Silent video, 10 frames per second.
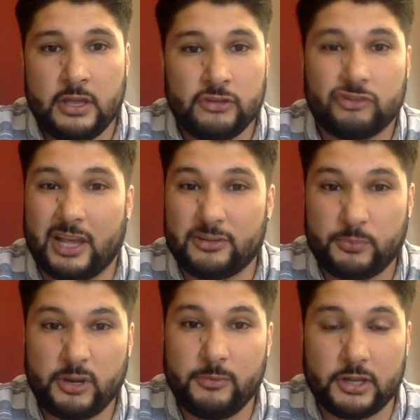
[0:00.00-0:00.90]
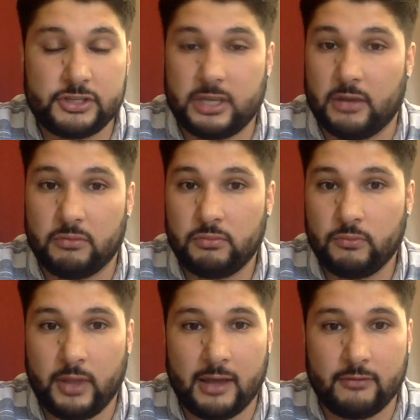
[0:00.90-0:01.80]
So that's pretty much it.
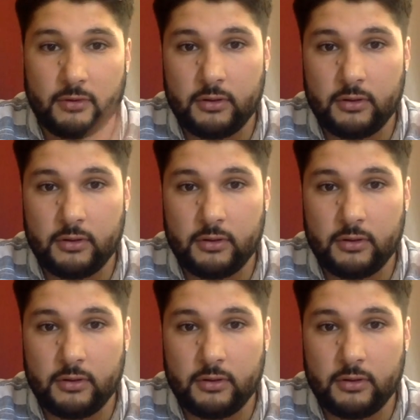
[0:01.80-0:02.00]
We have